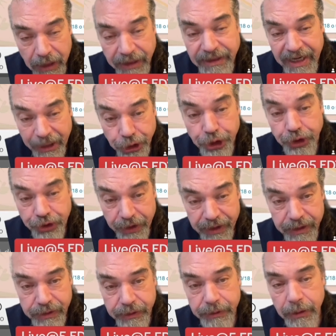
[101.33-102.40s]
attention to
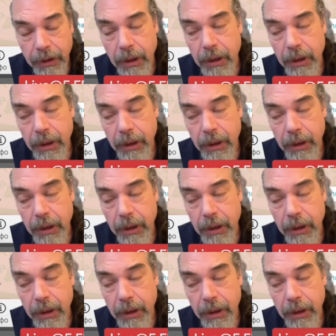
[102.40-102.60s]
this.